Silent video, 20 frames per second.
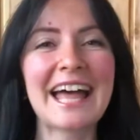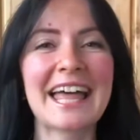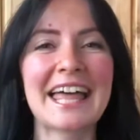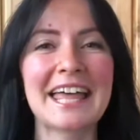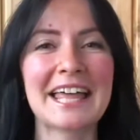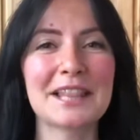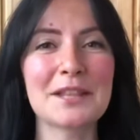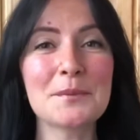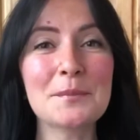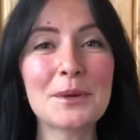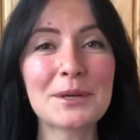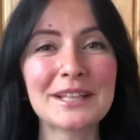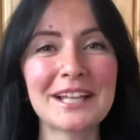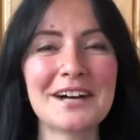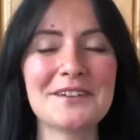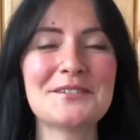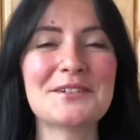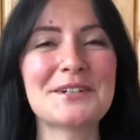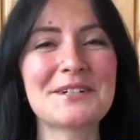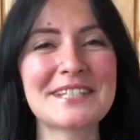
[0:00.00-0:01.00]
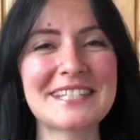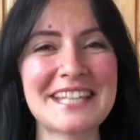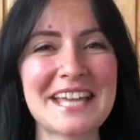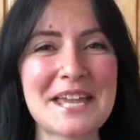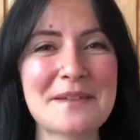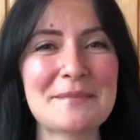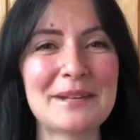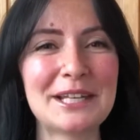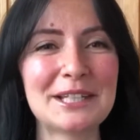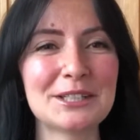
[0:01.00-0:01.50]
Hello book lovers,
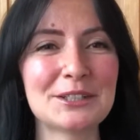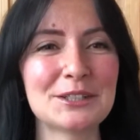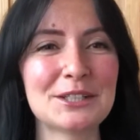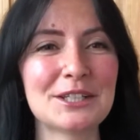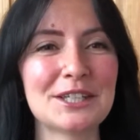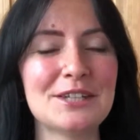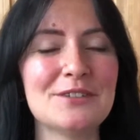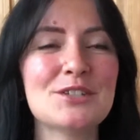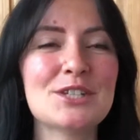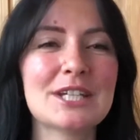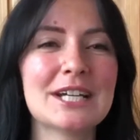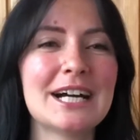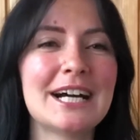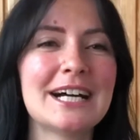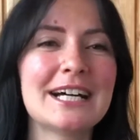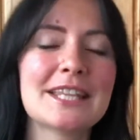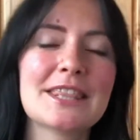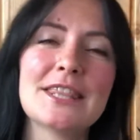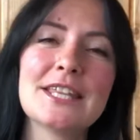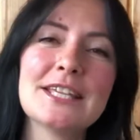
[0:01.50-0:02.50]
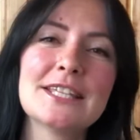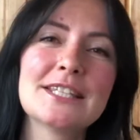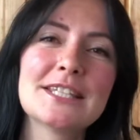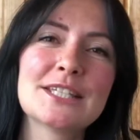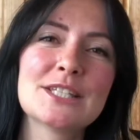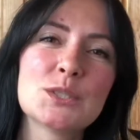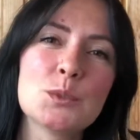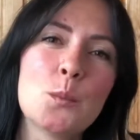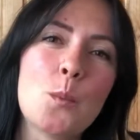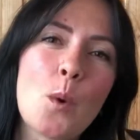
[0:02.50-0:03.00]
I'm Ellen Khodakivska, this
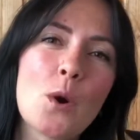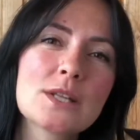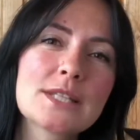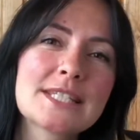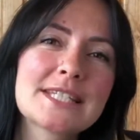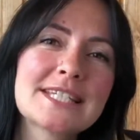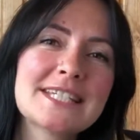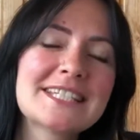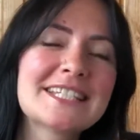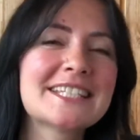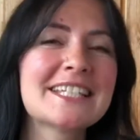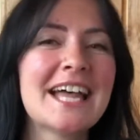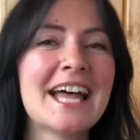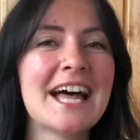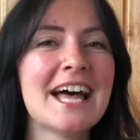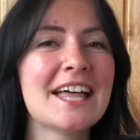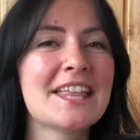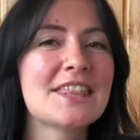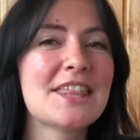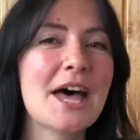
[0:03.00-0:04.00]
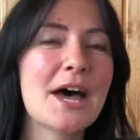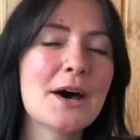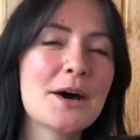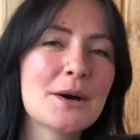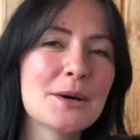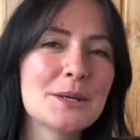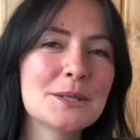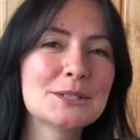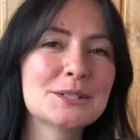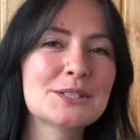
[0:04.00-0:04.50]
is Watson, the
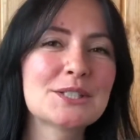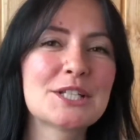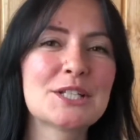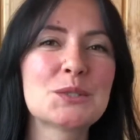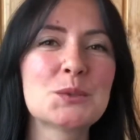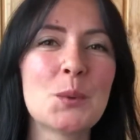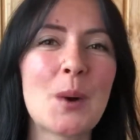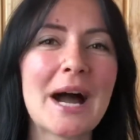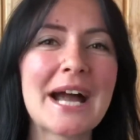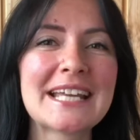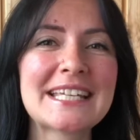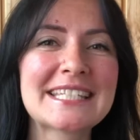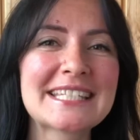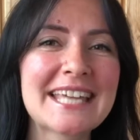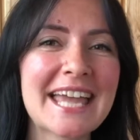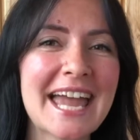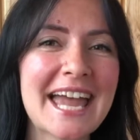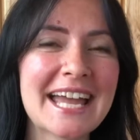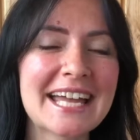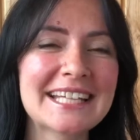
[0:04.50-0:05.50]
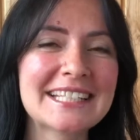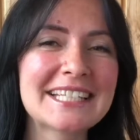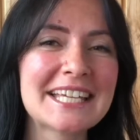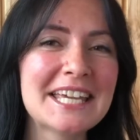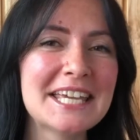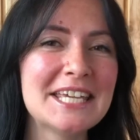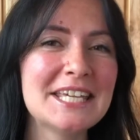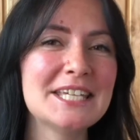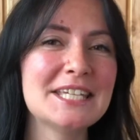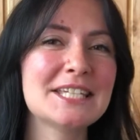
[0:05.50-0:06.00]
old and wise cat.
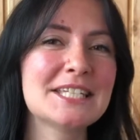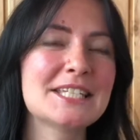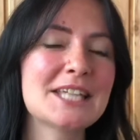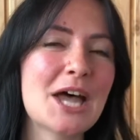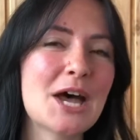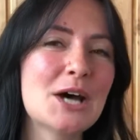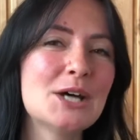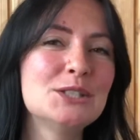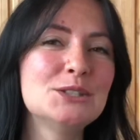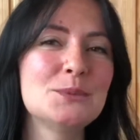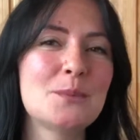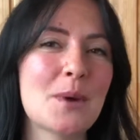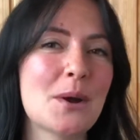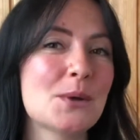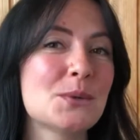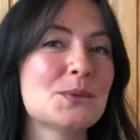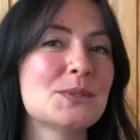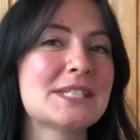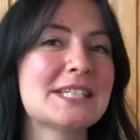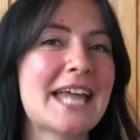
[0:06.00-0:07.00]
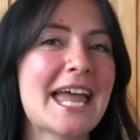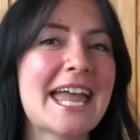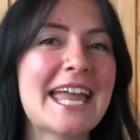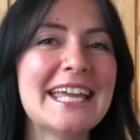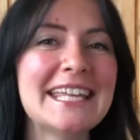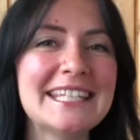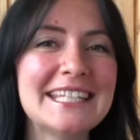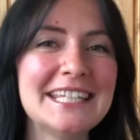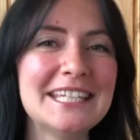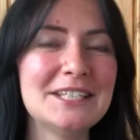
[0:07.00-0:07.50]
He is almost
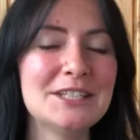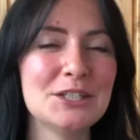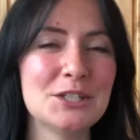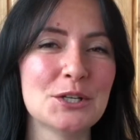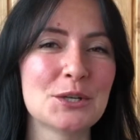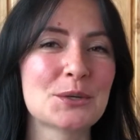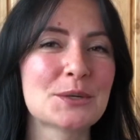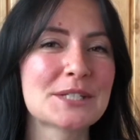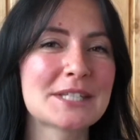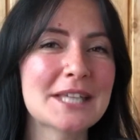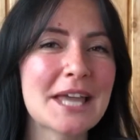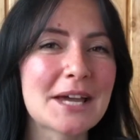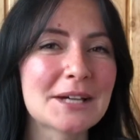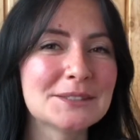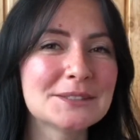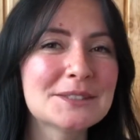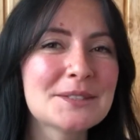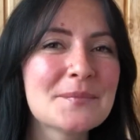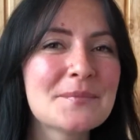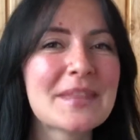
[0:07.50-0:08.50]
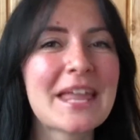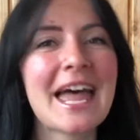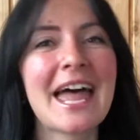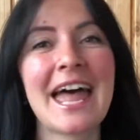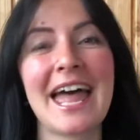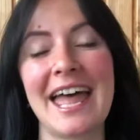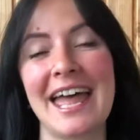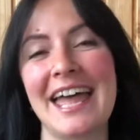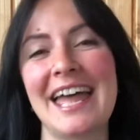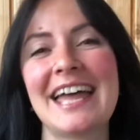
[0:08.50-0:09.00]
18 years old
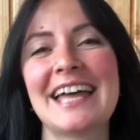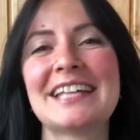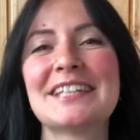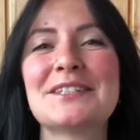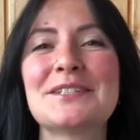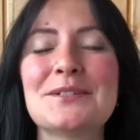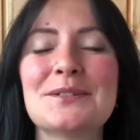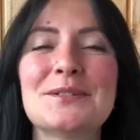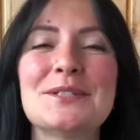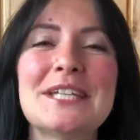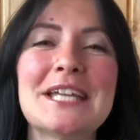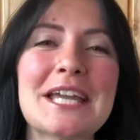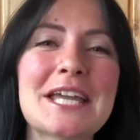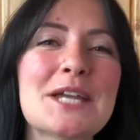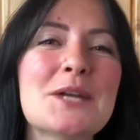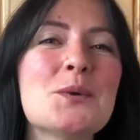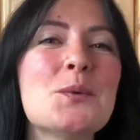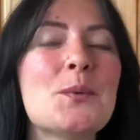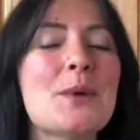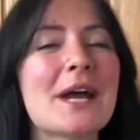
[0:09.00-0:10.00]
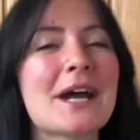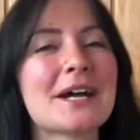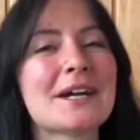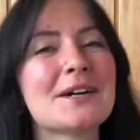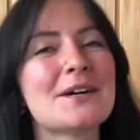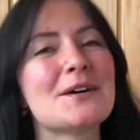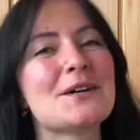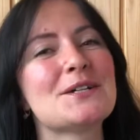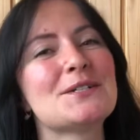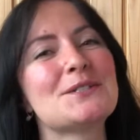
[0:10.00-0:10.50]
and today we are
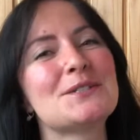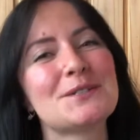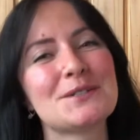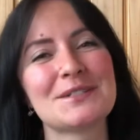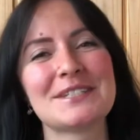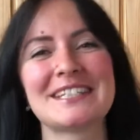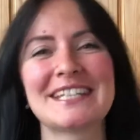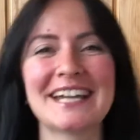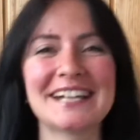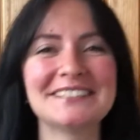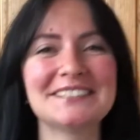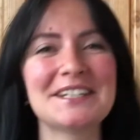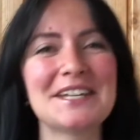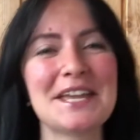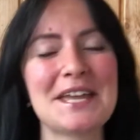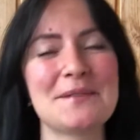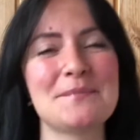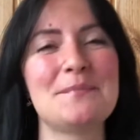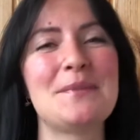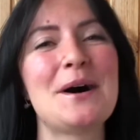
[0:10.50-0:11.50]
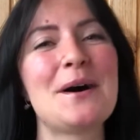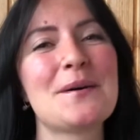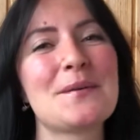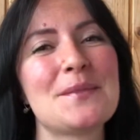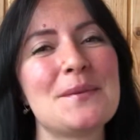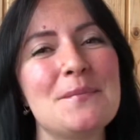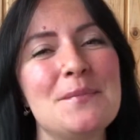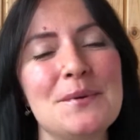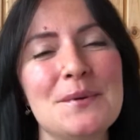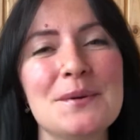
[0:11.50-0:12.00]
going to tell you about
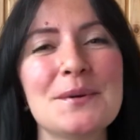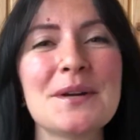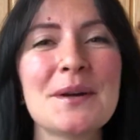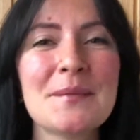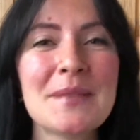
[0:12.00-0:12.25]
the book.